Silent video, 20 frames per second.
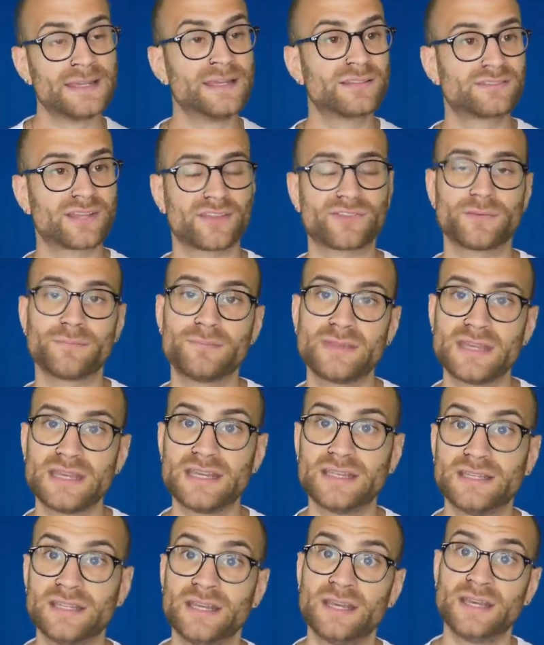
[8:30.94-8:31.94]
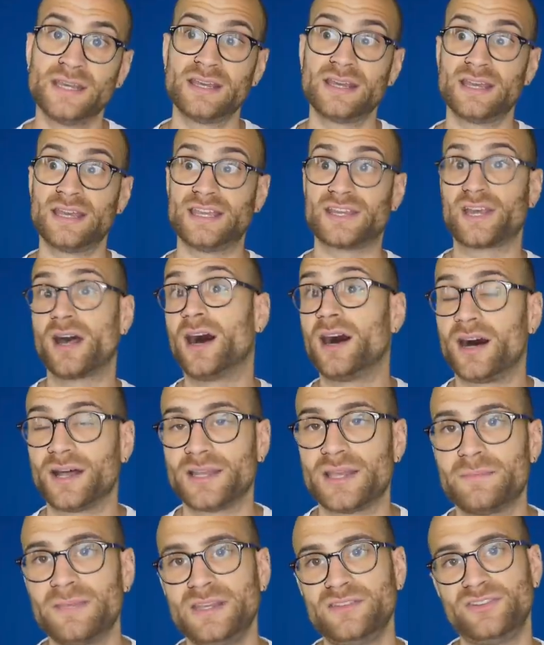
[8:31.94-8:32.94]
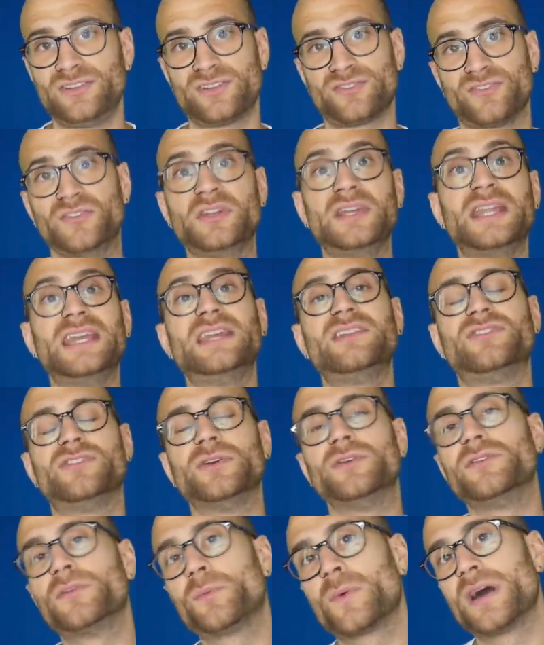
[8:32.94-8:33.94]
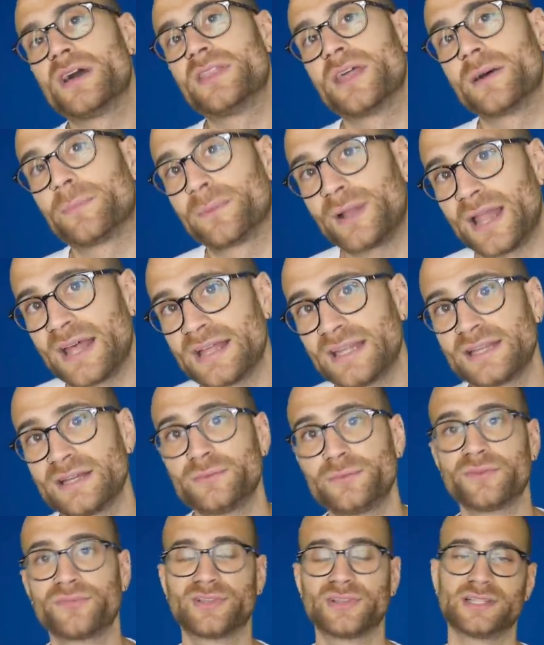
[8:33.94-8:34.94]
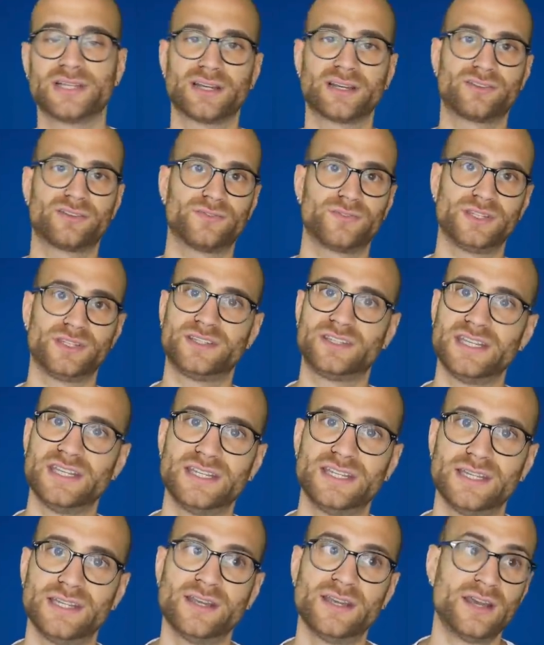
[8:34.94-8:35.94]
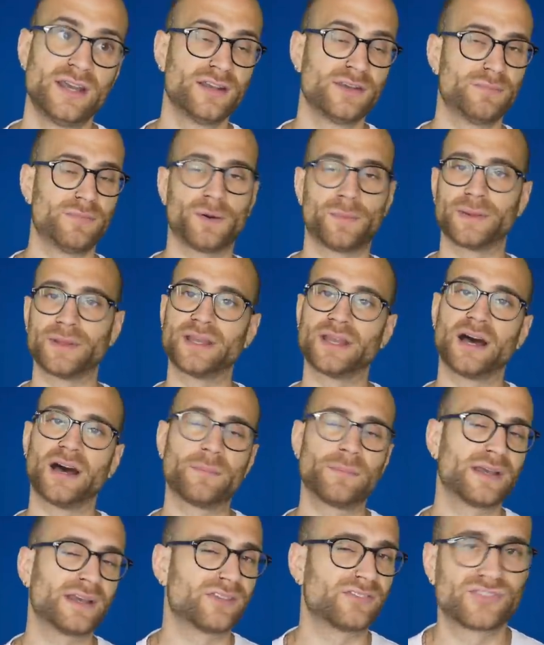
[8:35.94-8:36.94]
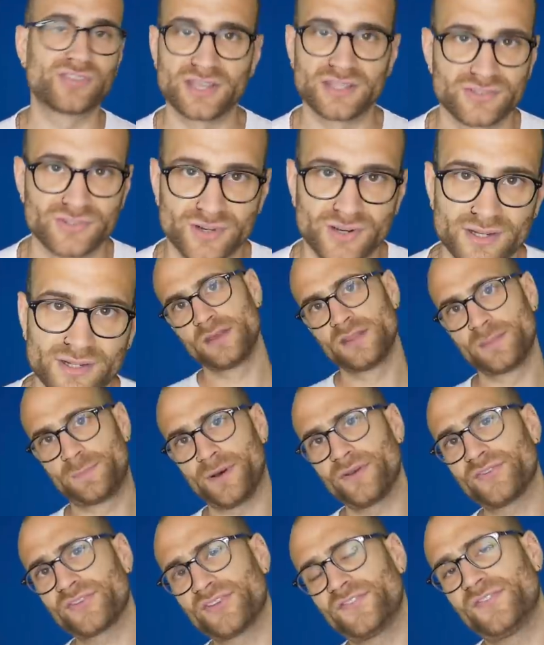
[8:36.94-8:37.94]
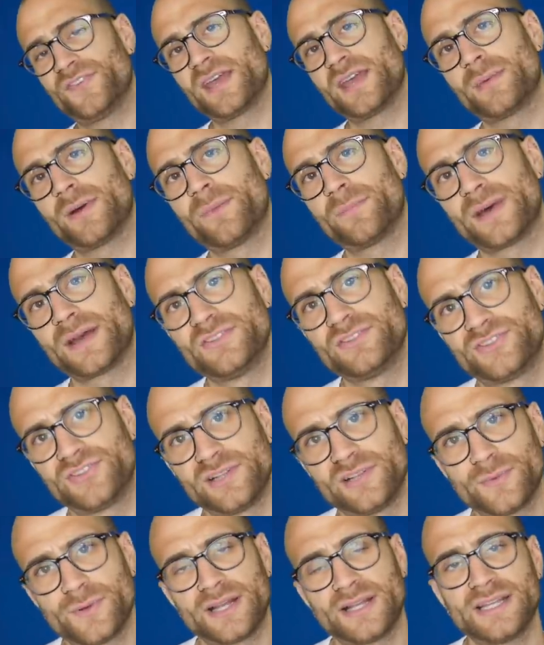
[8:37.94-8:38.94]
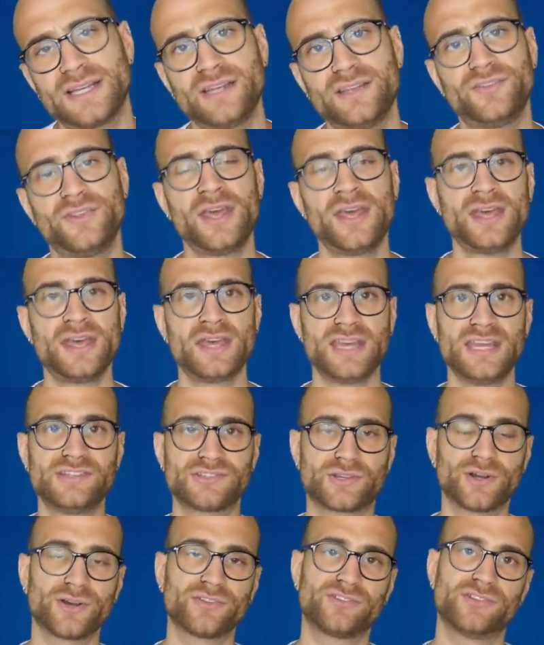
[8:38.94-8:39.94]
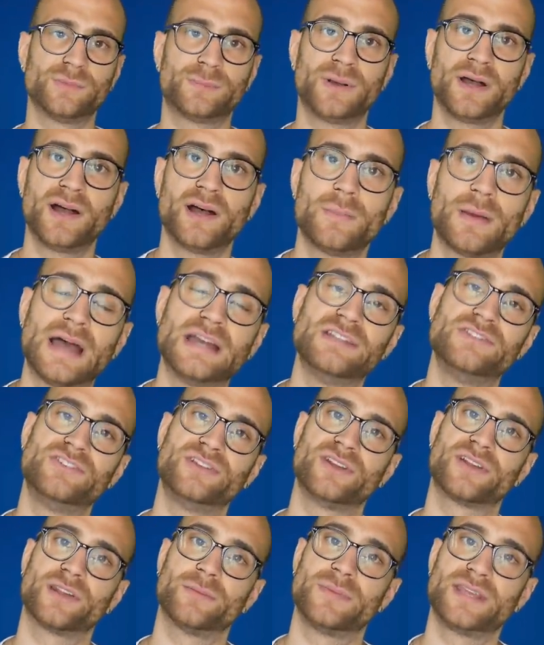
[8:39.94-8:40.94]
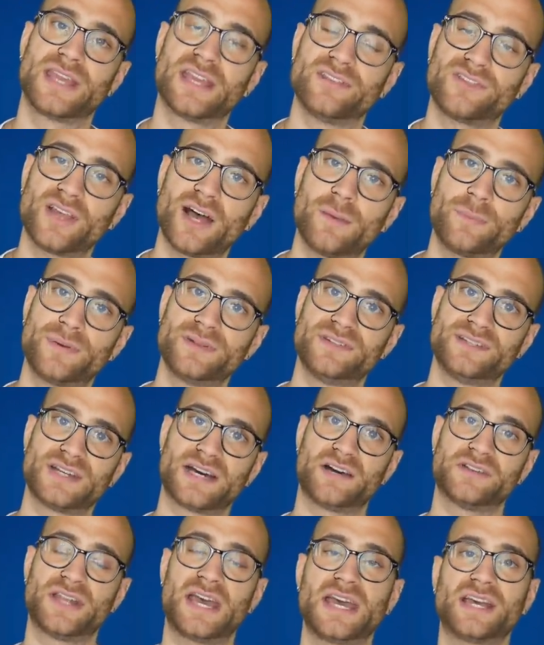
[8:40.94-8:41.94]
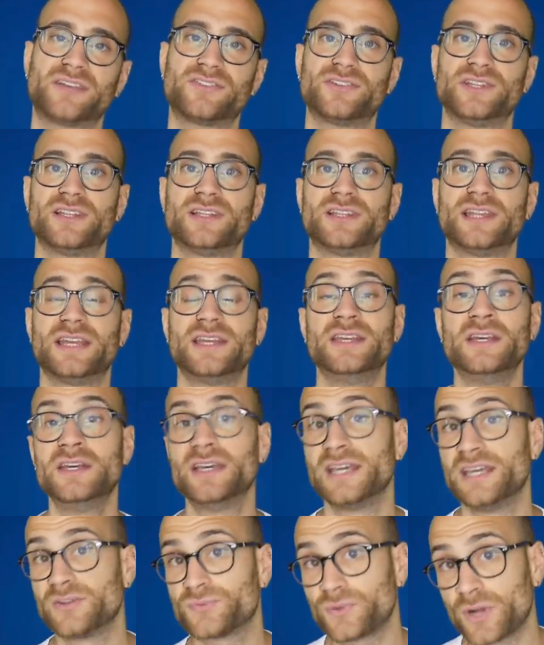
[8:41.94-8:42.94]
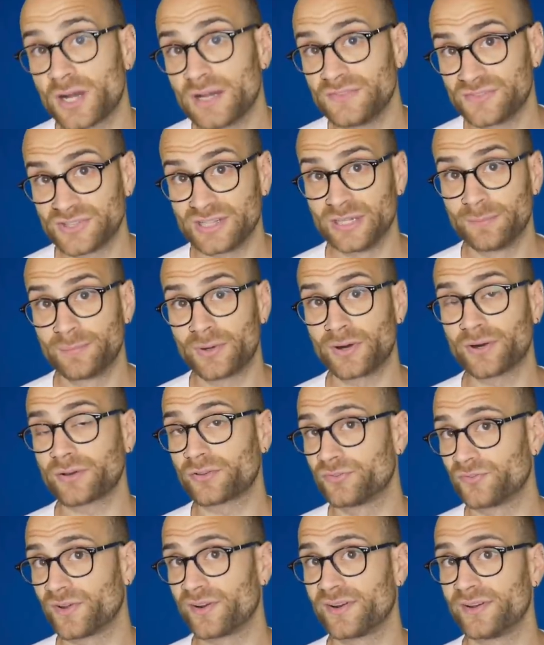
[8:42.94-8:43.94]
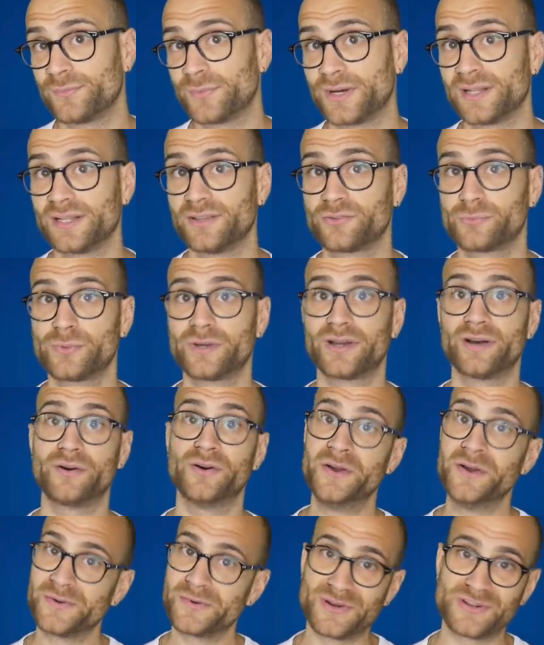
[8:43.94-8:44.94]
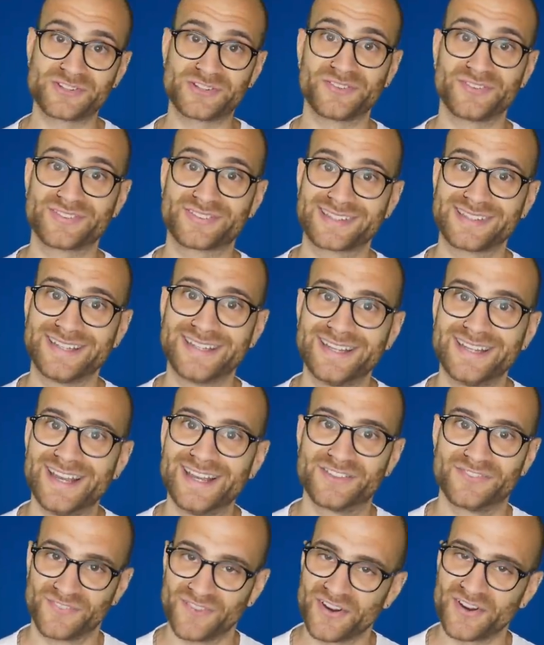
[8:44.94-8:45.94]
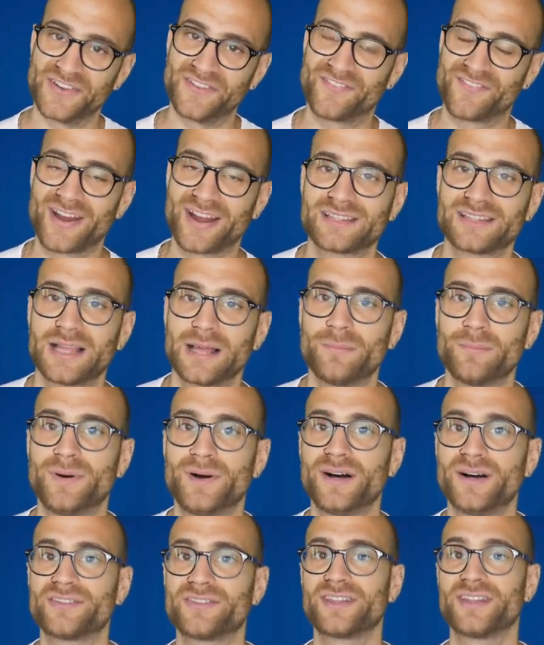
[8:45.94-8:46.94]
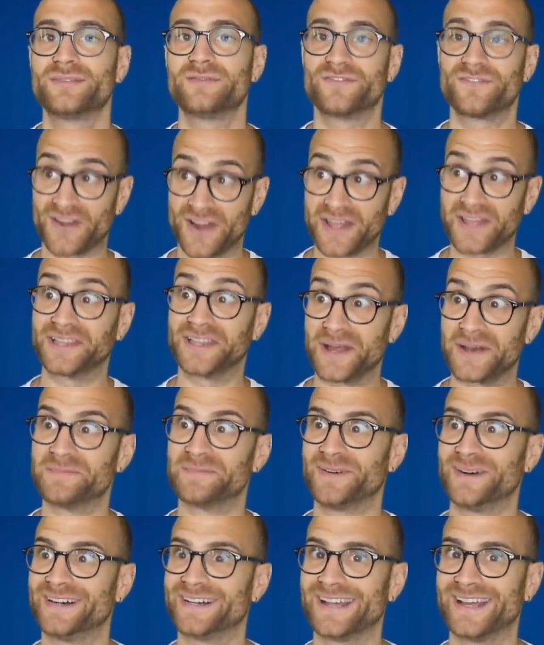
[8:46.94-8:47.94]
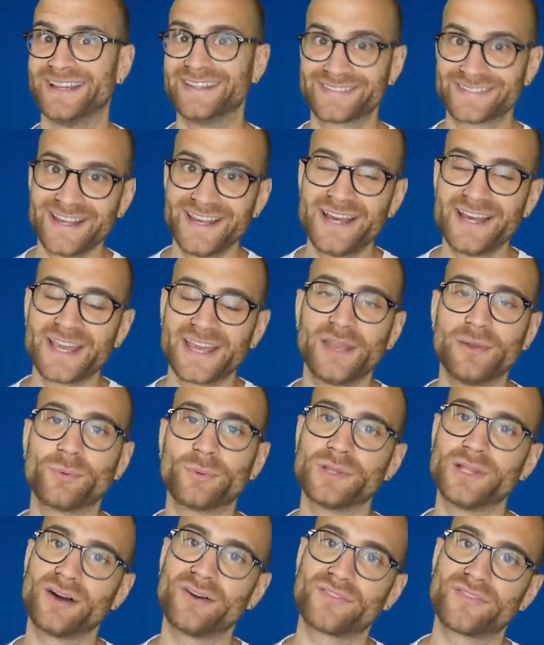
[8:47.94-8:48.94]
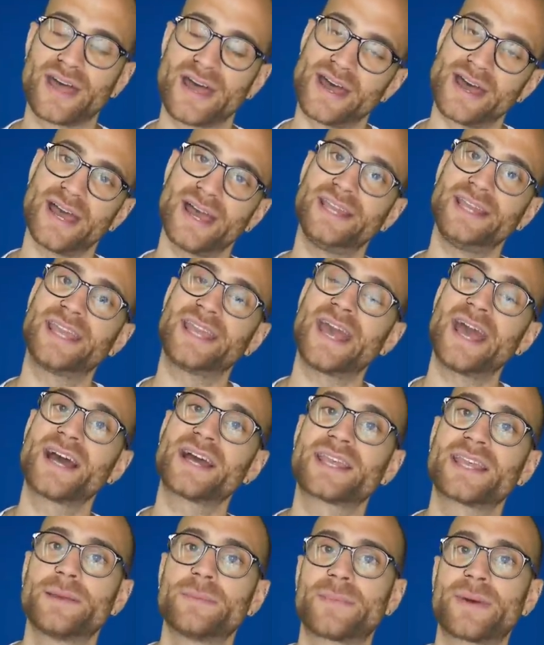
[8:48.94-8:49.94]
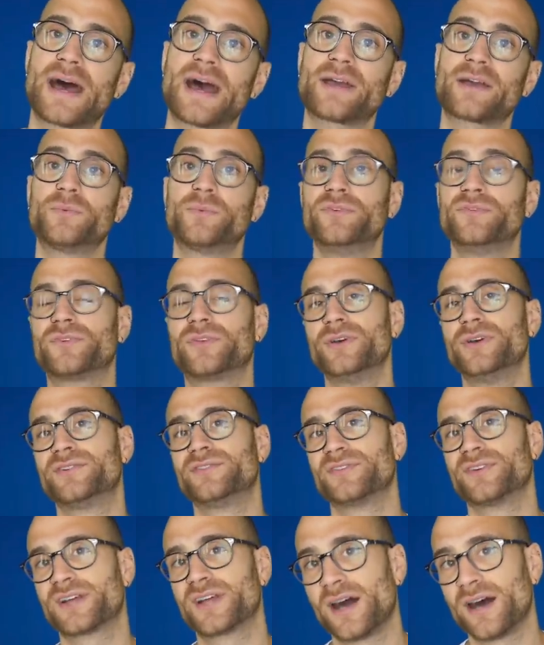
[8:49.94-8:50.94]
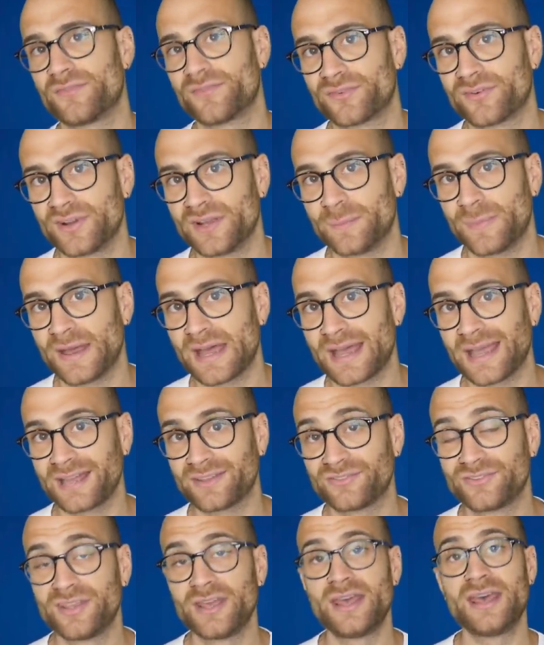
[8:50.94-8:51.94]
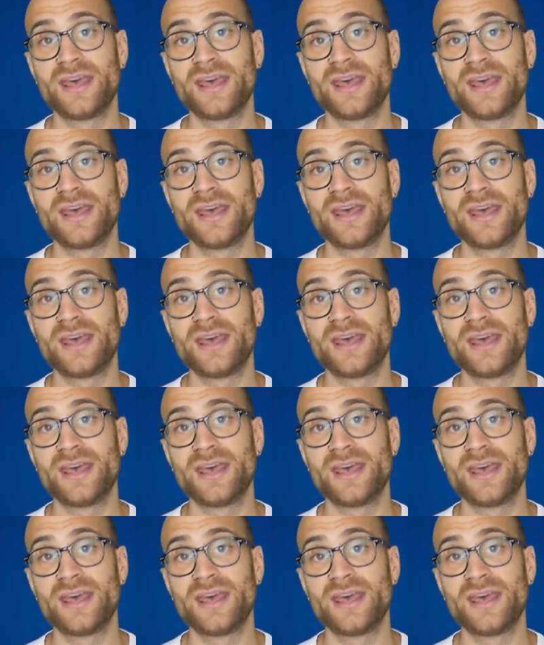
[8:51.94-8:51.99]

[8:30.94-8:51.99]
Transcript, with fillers: doesn't mean he can't. It means he doesn't need to the way they're playing, with the likes of Ndidi mopping up, etc. The positive thing about Ben Chilwell is he's got a superb engine on him. He gets up and down excellently. He arrives in the box very well as well, which obviously is very Frank Lampard Frank Lampard-esque. He will love that, and he can get back with good recovery pace.